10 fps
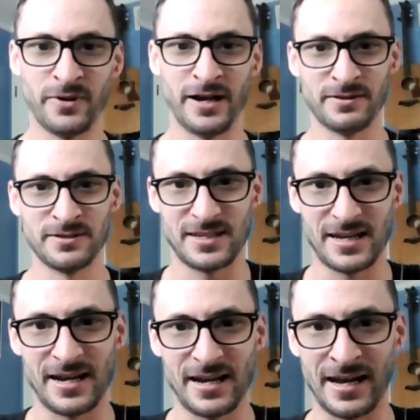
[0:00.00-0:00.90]
when I was
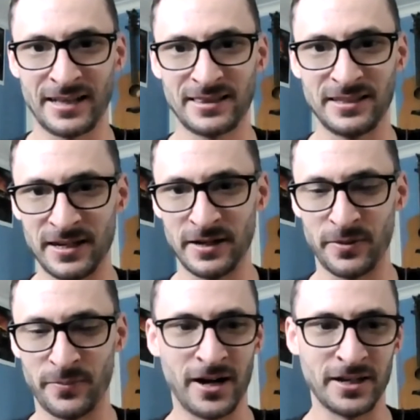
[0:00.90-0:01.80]
at the
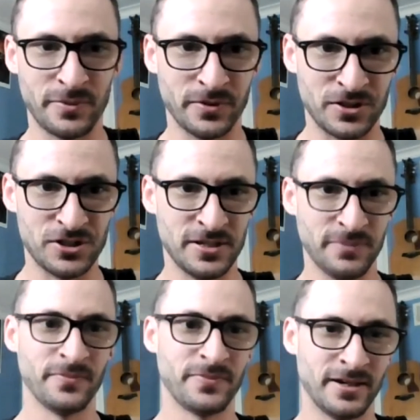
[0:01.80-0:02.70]
bodybuilding
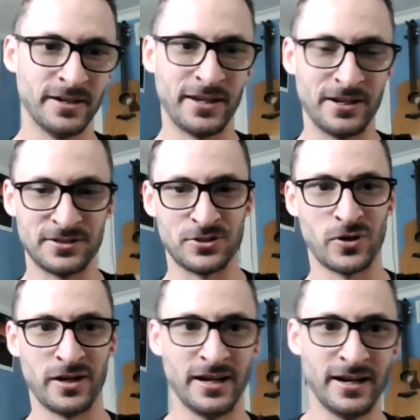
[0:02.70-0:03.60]
gym that I used to
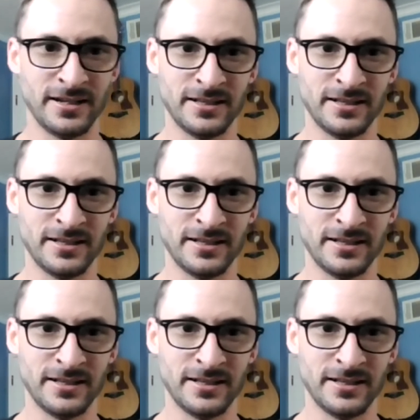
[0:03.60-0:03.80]
train at,